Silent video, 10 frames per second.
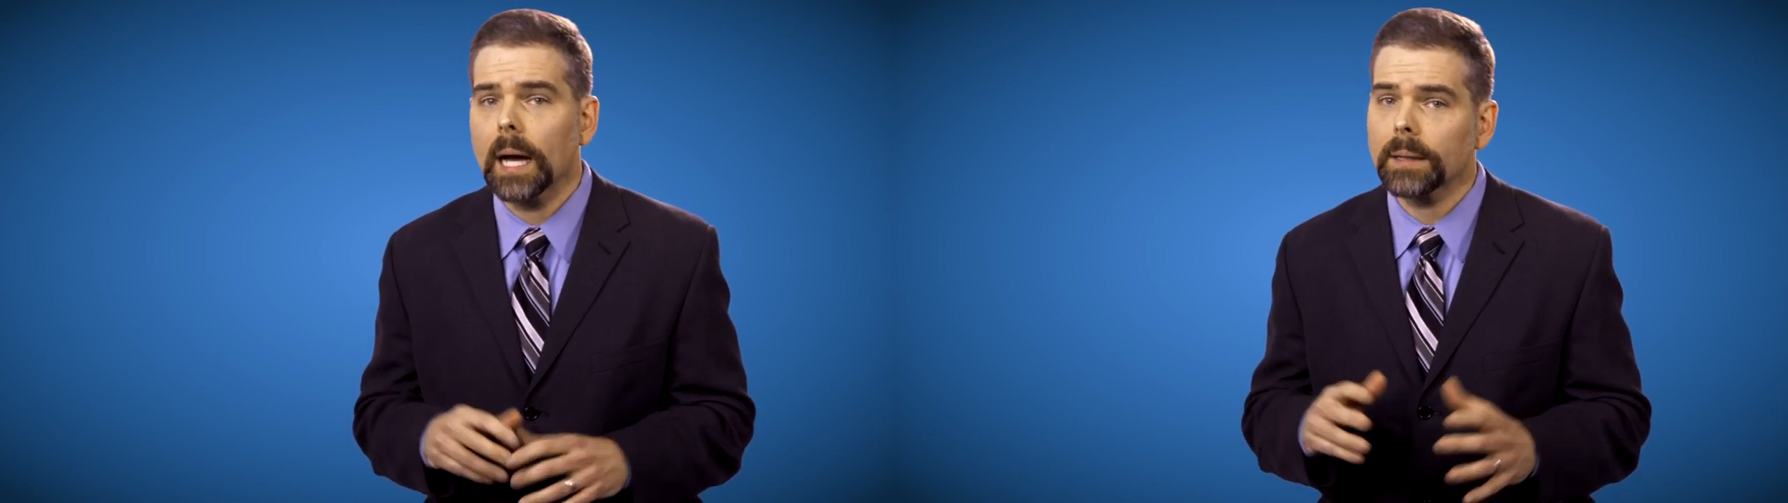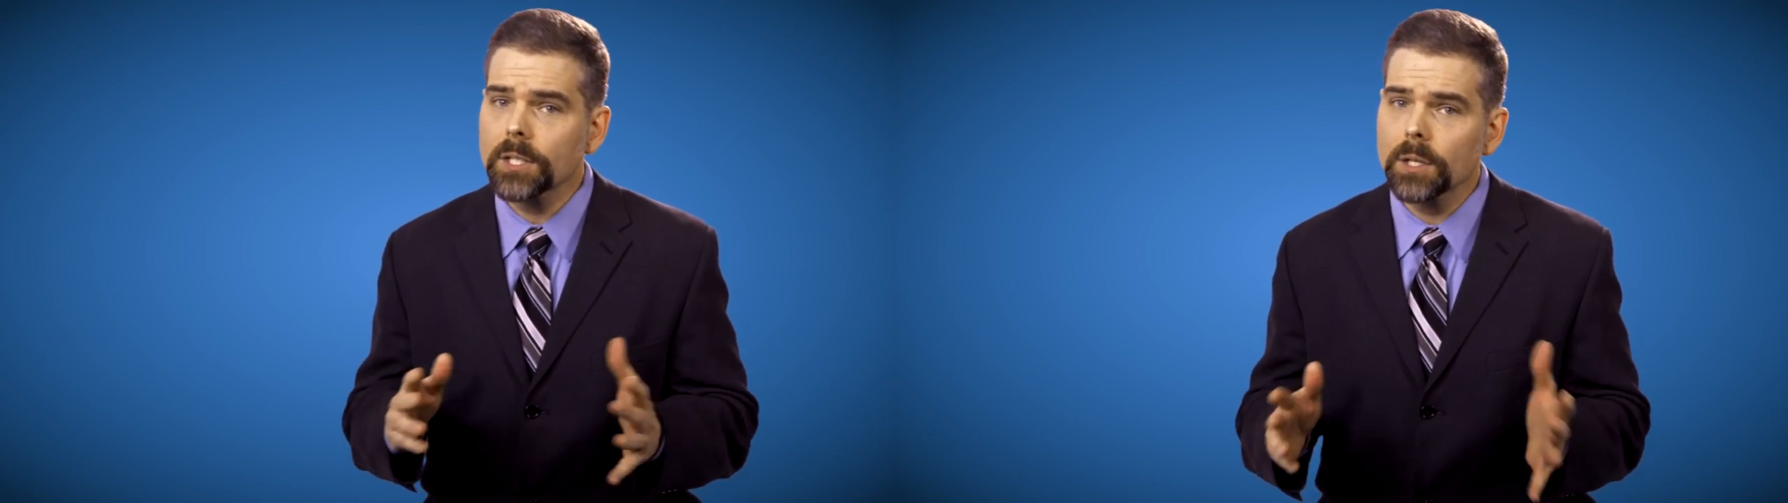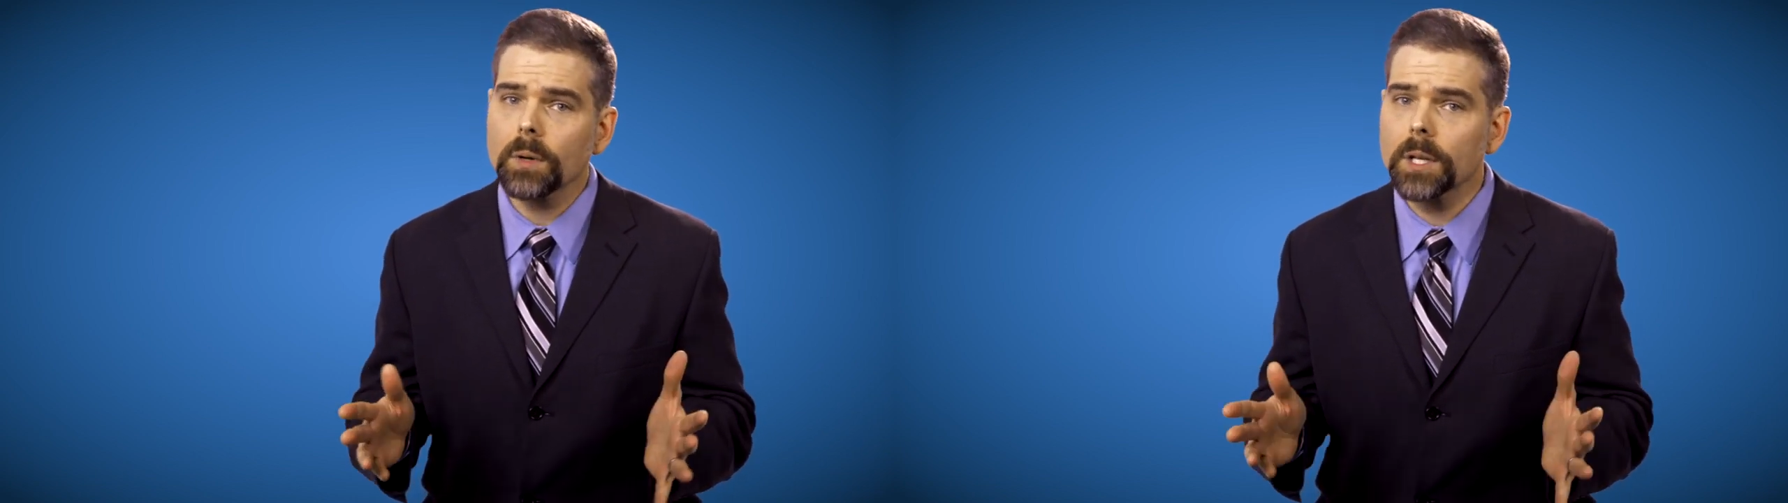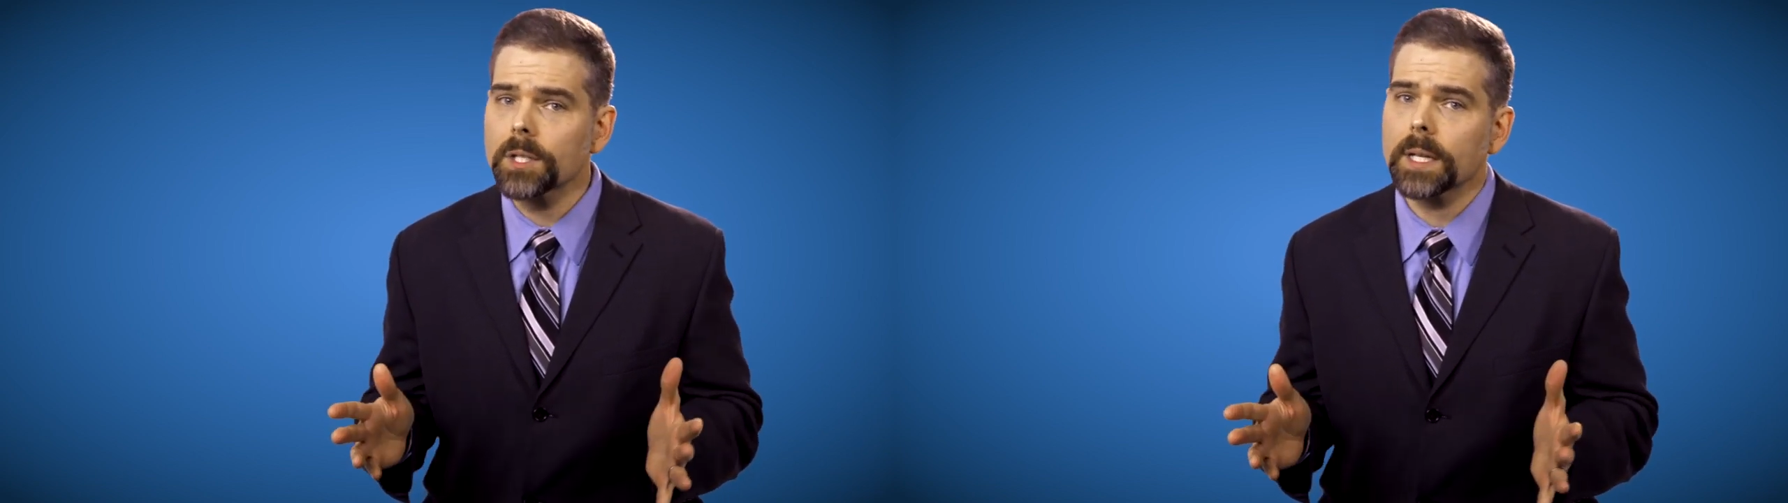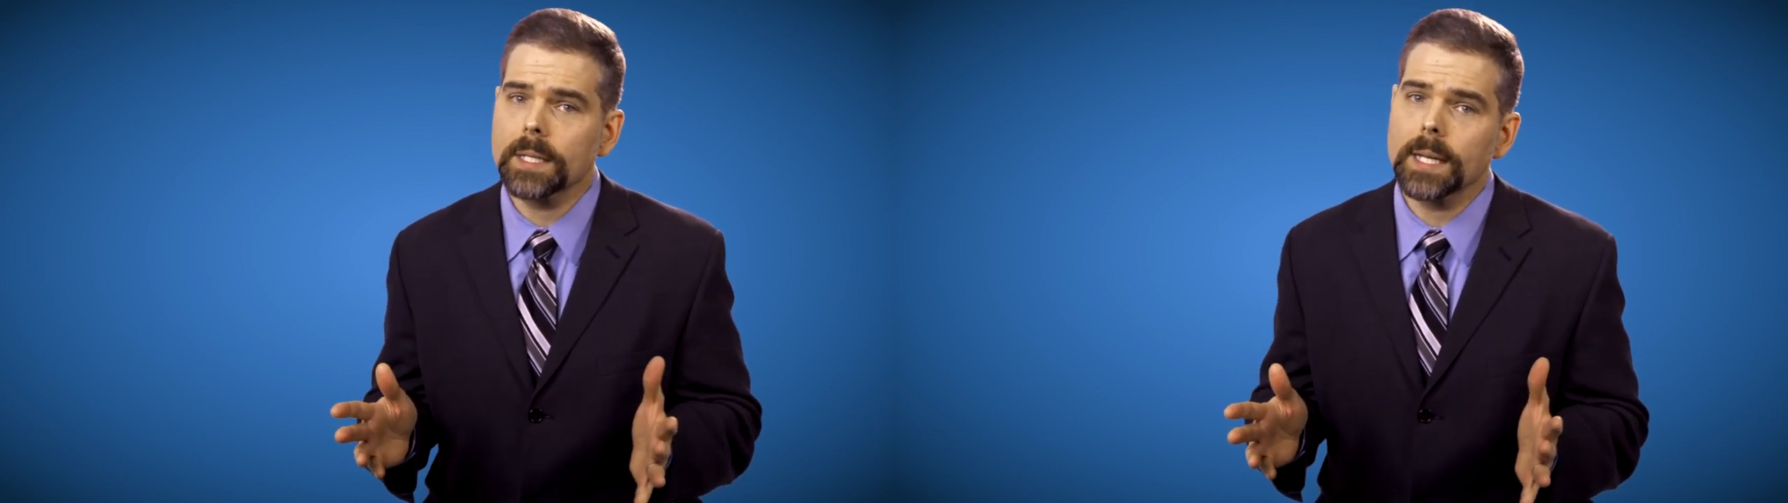Unless a real
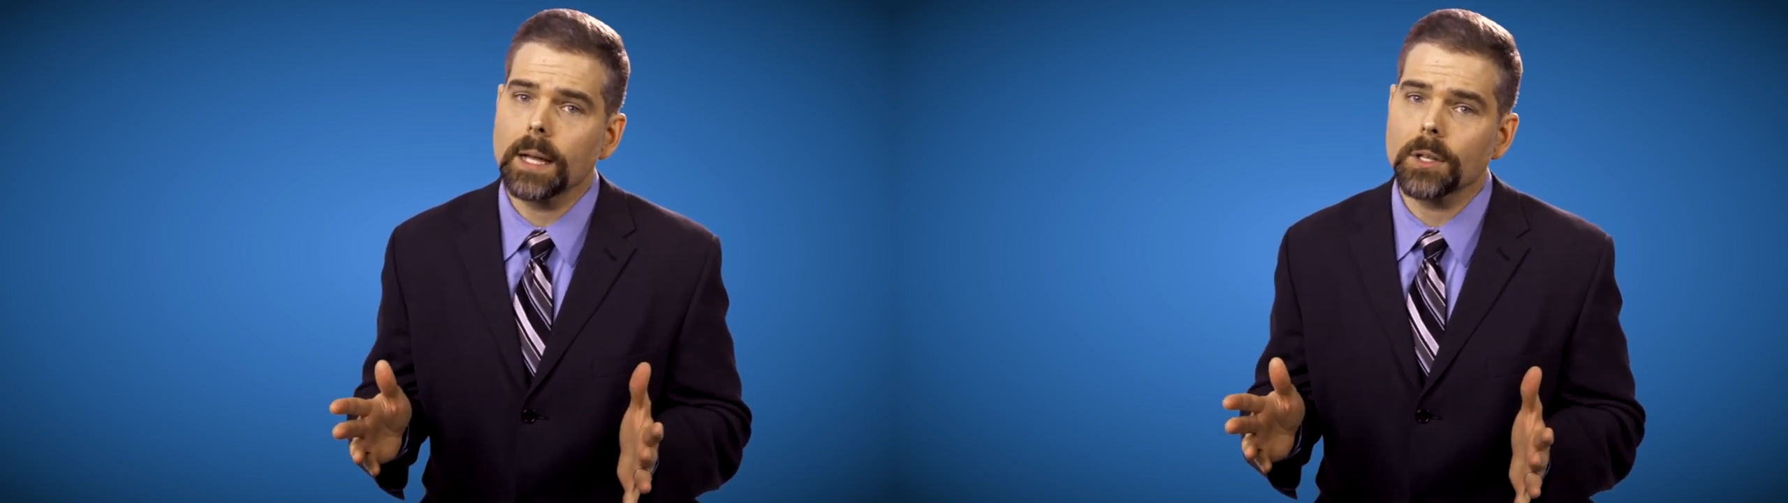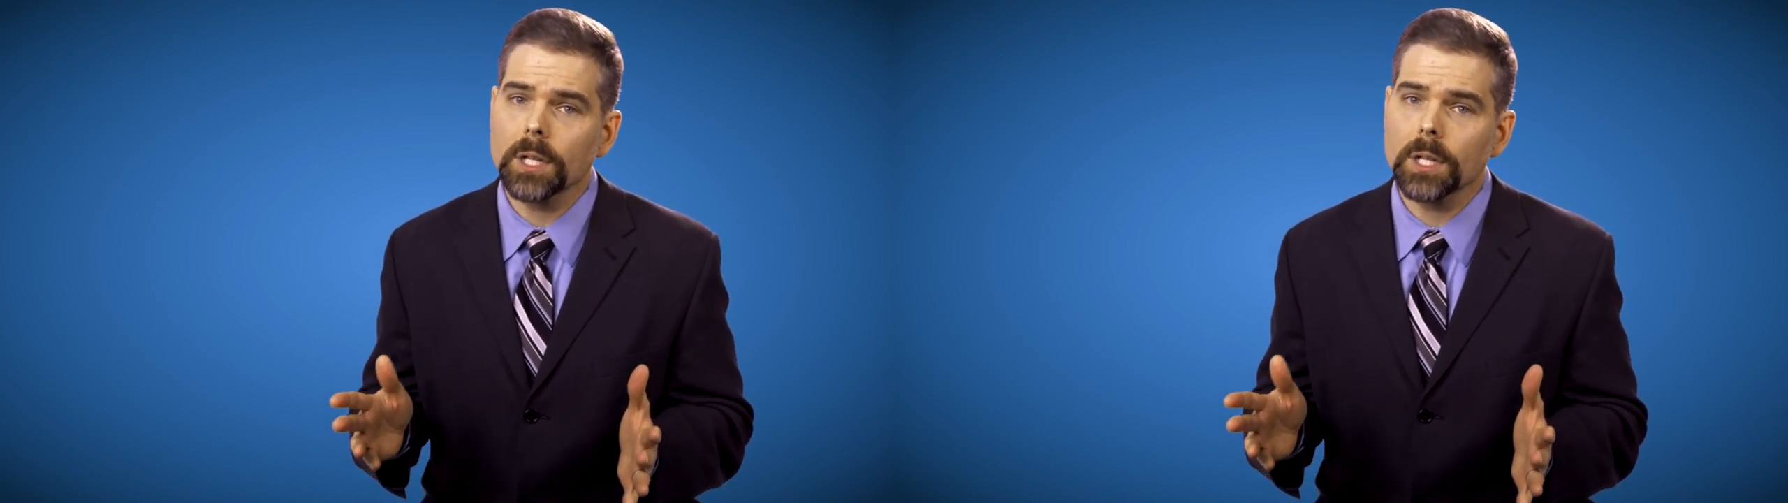estate sale is